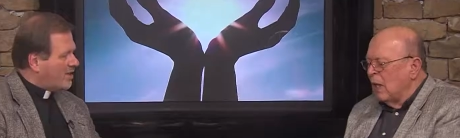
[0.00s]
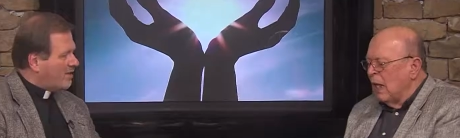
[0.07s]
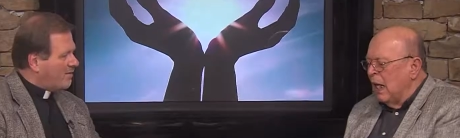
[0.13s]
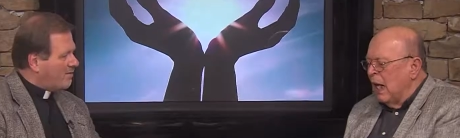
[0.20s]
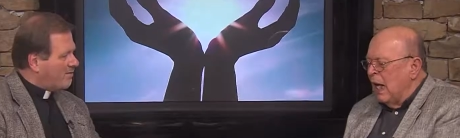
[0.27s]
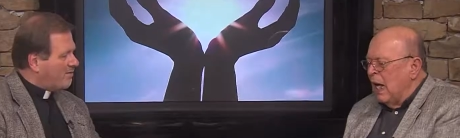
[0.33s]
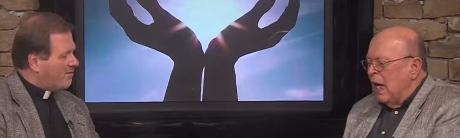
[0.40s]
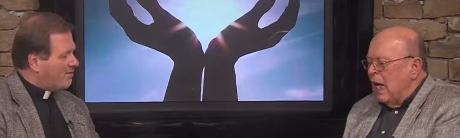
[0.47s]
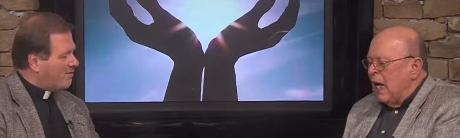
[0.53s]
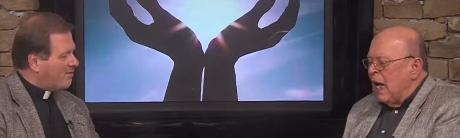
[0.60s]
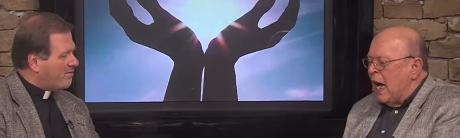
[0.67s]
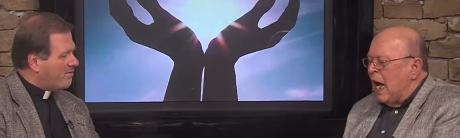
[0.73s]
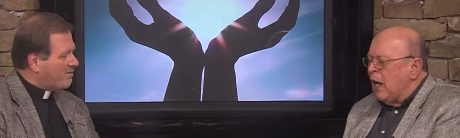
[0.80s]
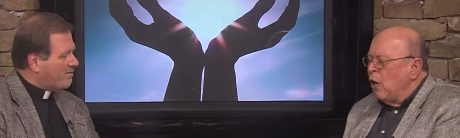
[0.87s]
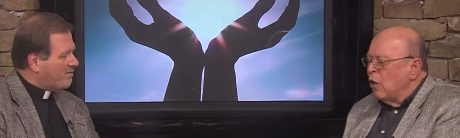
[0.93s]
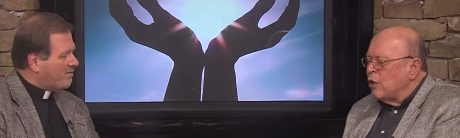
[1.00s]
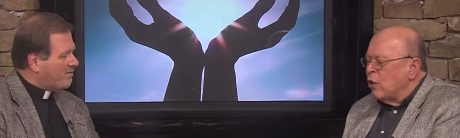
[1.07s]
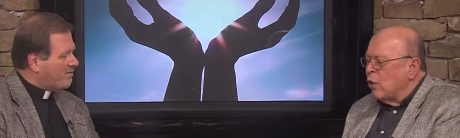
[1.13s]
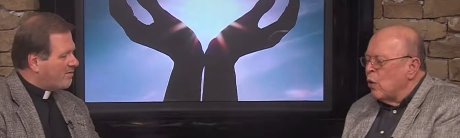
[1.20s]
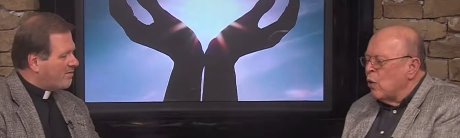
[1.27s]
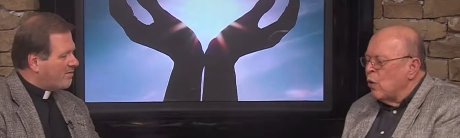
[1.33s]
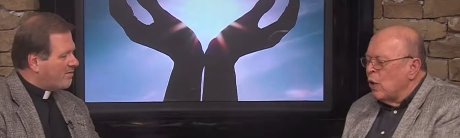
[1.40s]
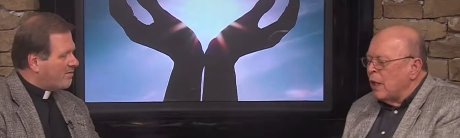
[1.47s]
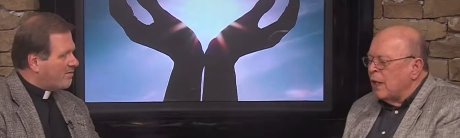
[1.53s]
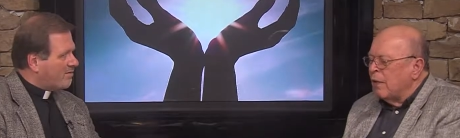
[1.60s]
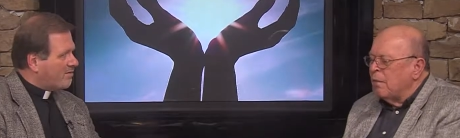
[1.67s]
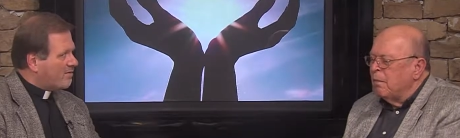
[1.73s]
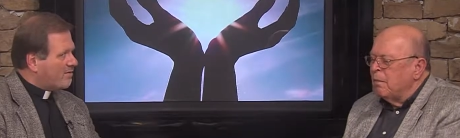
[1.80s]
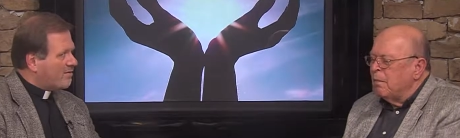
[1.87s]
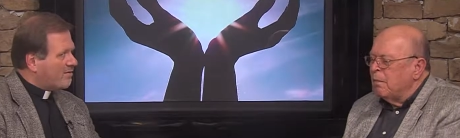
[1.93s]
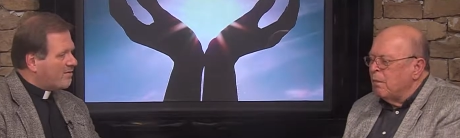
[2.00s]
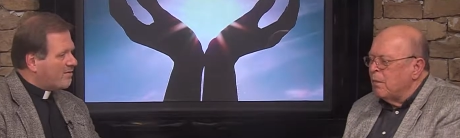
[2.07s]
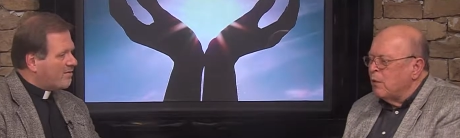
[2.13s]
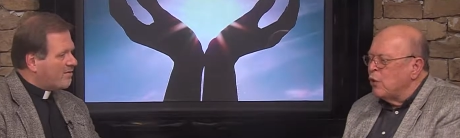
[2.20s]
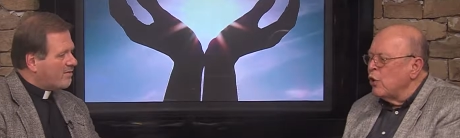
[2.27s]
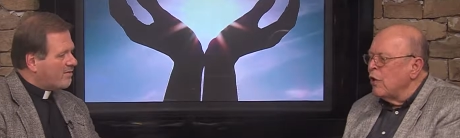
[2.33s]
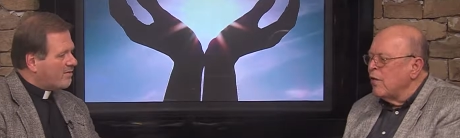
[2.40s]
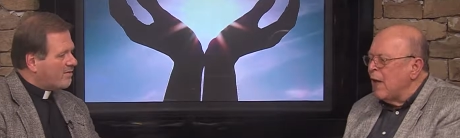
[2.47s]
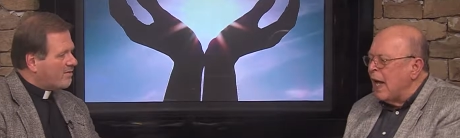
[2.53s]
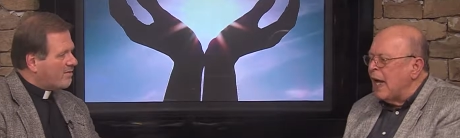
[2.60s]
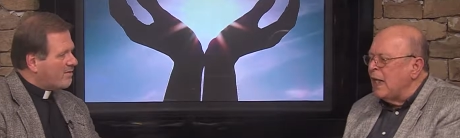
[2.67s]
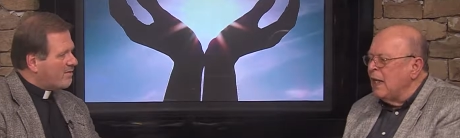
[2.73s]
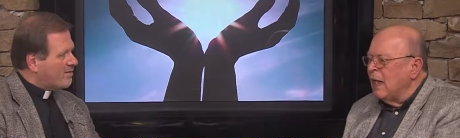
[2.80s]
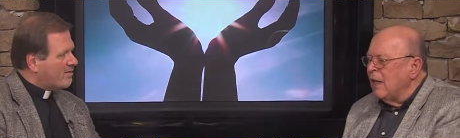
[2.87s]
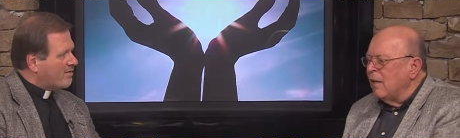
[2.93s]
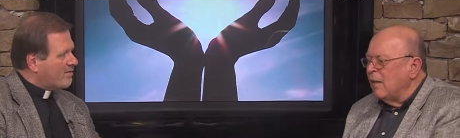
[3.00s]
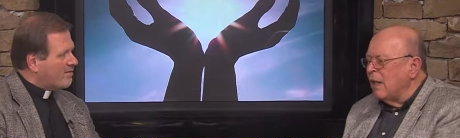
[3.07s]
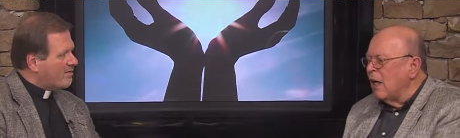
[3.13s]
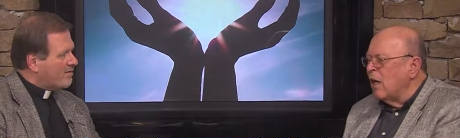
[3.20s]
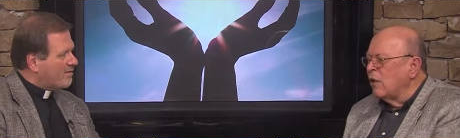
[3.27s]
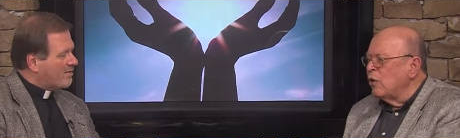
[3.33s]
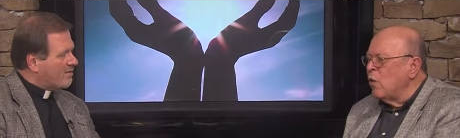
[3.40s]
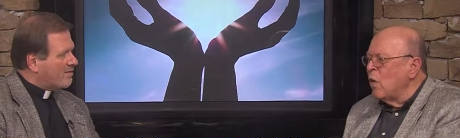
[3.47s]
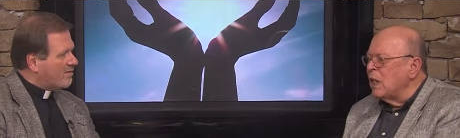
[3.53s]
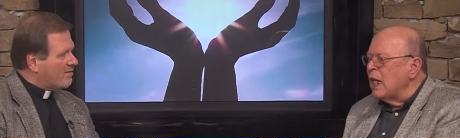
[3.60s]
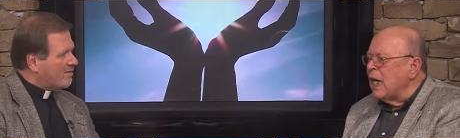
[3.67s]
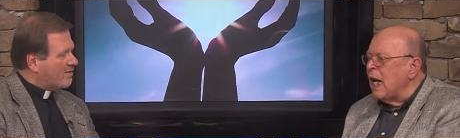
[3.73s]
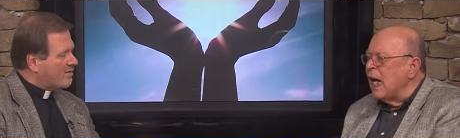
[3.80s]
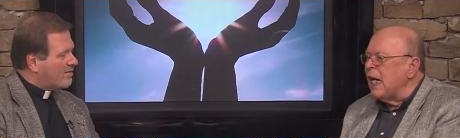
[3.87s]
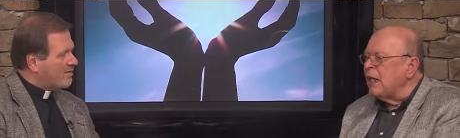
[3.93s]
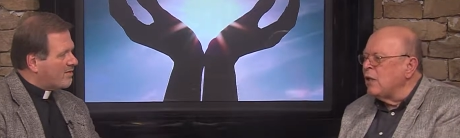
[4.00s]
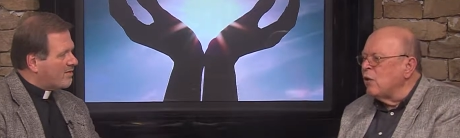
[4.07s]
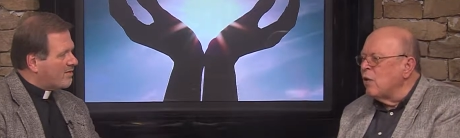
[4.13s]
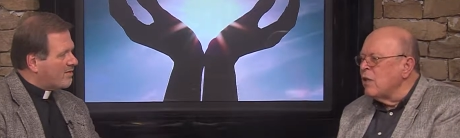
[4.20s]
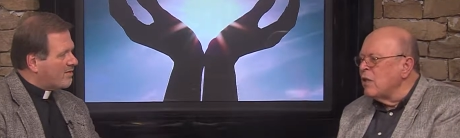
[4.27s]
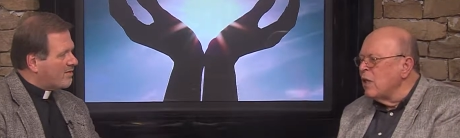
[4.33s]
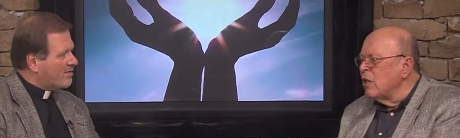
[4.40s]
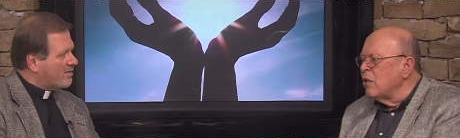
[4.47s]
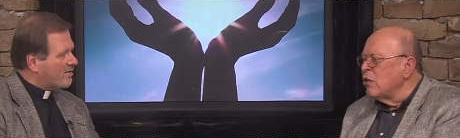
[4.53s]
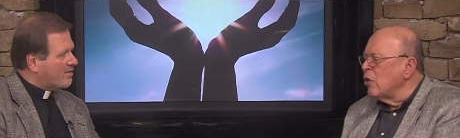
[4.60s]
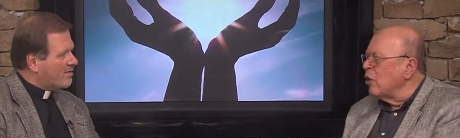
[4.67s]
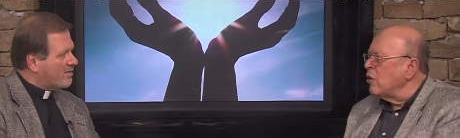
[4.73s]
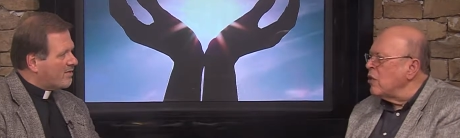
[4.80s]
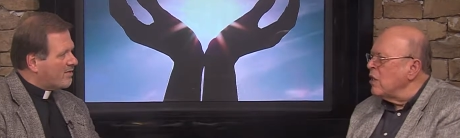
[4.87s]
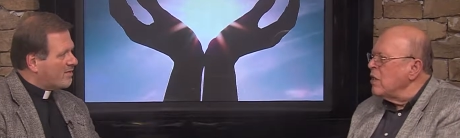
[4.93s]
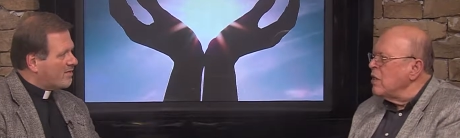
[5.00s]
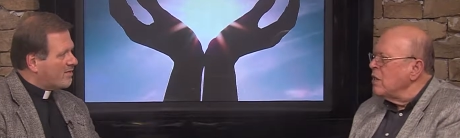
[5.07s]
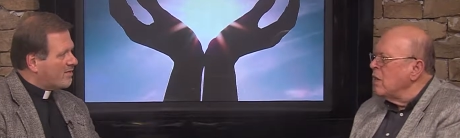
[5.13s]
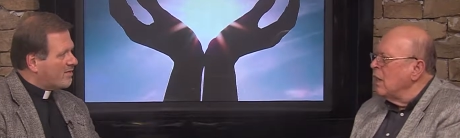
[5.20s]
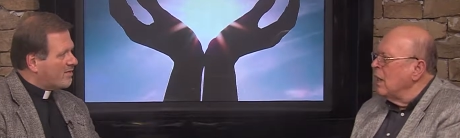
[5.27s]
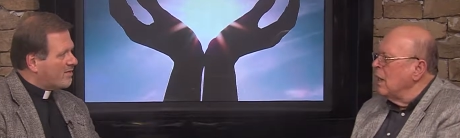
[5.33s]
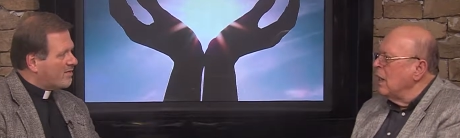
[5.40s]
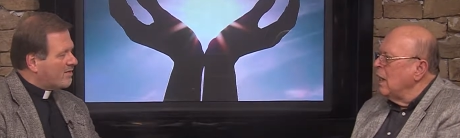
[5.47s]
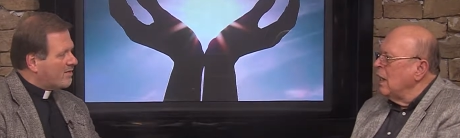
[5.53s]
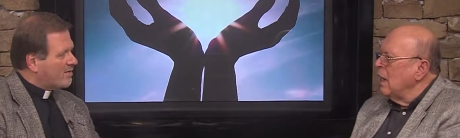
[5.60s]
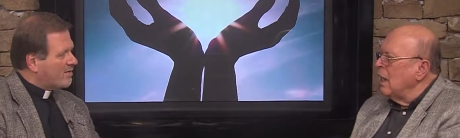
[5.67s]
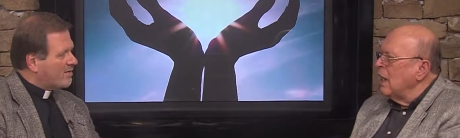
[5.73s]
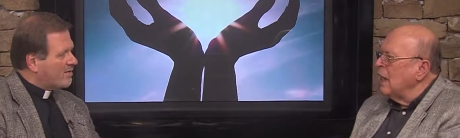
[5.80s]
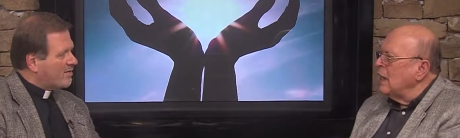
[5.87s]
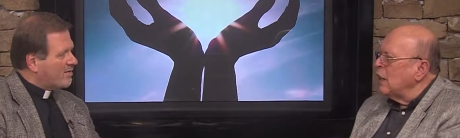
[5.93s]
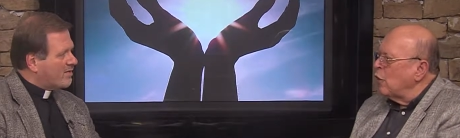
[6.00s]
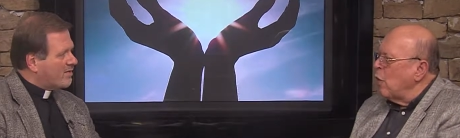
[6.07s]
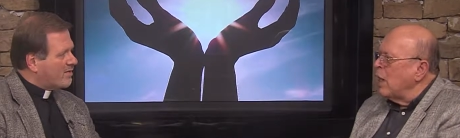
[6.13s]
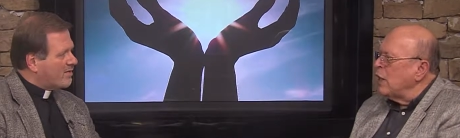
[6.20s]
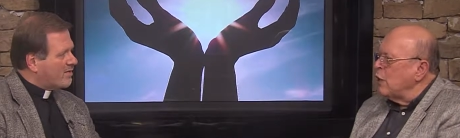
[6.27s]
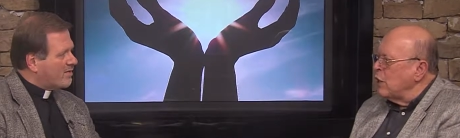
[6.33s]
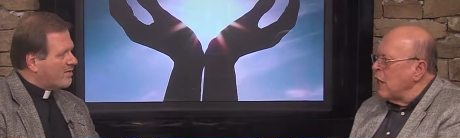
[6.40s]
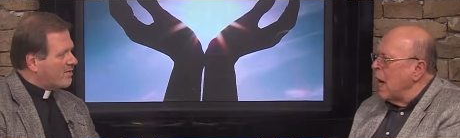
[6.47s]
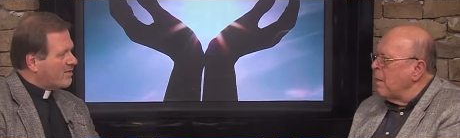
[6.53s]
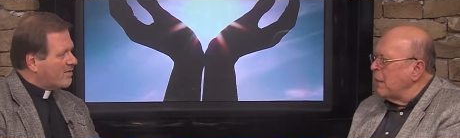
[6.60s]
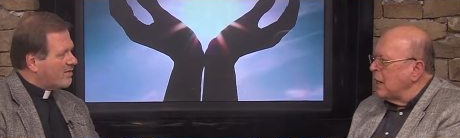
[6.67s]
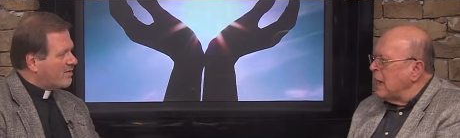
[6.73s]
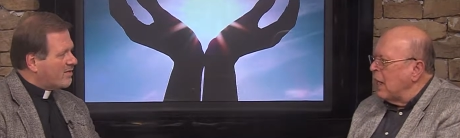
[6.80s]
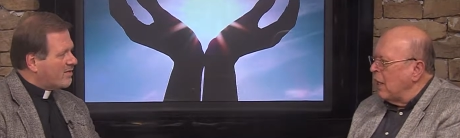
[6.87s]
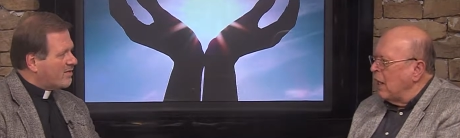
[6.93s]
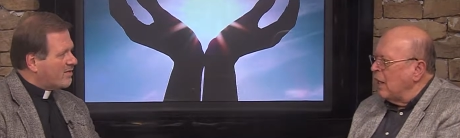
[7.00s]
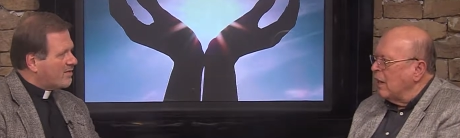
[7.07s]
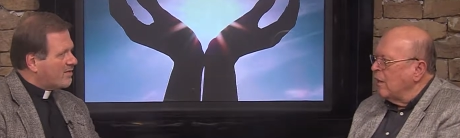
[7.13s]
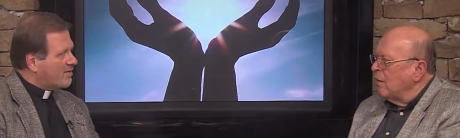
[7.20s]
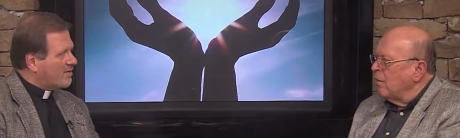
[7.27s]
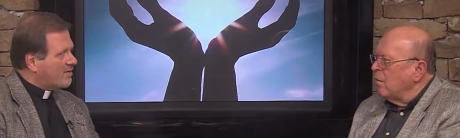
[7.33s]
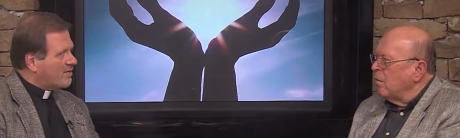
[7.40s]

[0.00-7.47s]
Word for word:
Speaker 1: Yeah. I also um, surveyed, there are 28 Christian churches in the greater Joplin area.